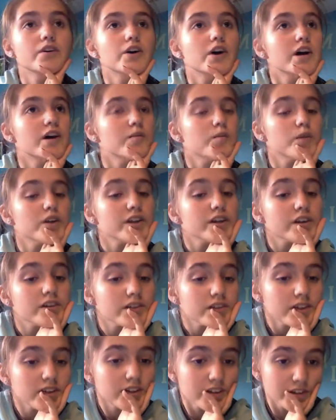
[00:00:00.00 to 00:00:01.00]
1
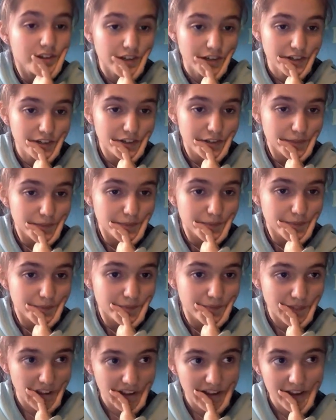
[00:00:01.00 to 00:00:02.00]
year at New Year's,
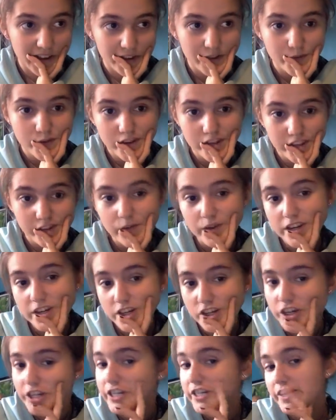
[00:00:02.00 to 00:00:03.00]
I really
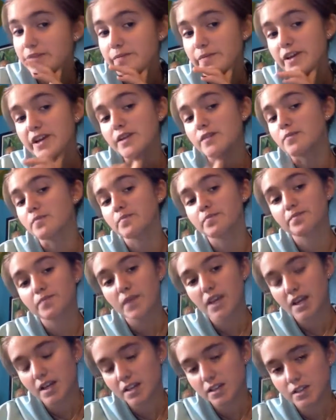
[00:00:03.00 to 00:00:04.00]
wanted to try champagne.
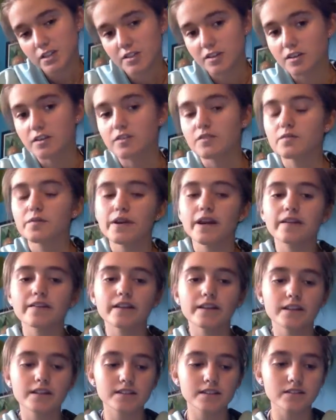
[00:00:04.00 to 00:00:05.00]
So, we
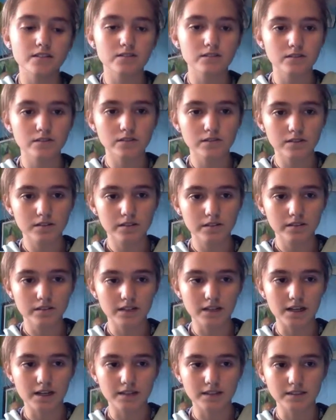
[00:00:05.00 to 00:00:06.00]
had, like, these little
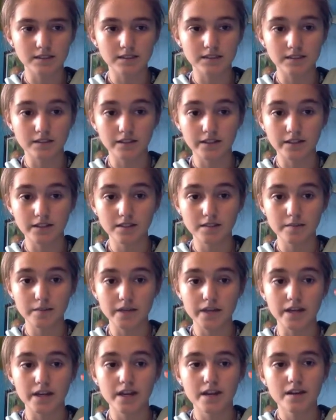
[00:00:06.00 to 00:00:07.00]
glasses. They're, like, this
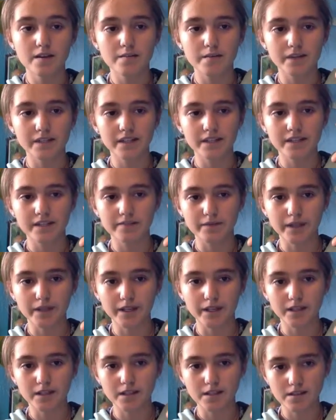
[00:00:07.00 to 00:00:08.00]
big. My dad gave
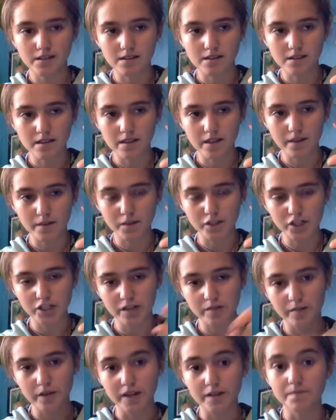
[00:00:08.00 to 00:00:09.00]
me, like, that much
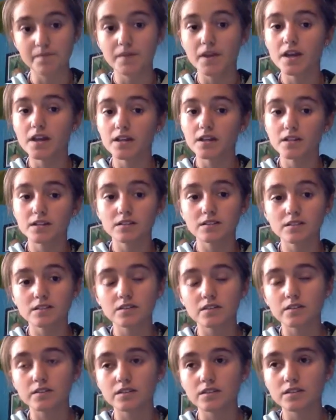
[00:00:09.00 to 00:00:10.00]
champagne. And
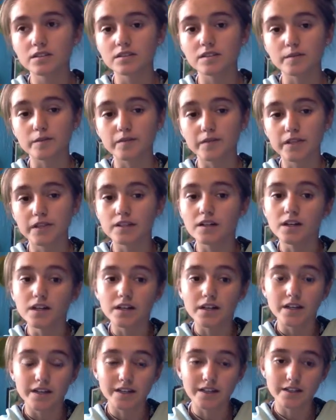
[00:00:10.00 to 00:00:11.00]
so, I took a sip of it,
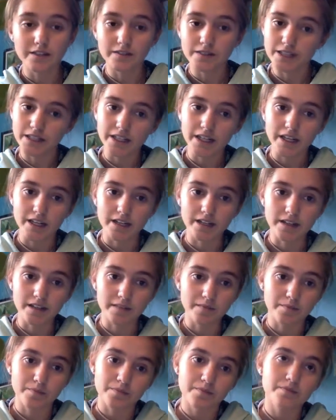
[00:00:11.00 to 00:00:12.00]
and I really
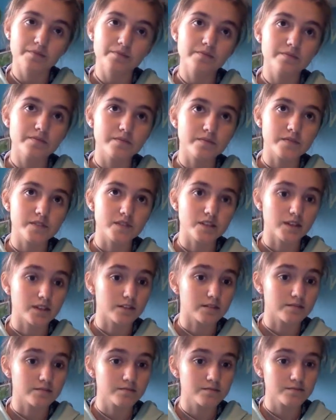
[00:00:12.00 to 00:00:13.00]
hated it.
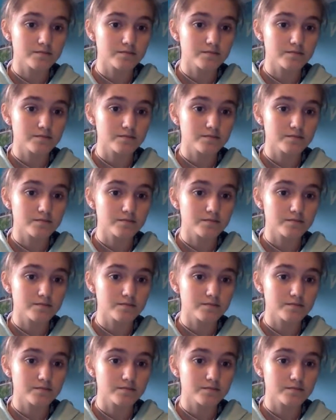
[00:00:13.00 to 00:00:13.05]
So,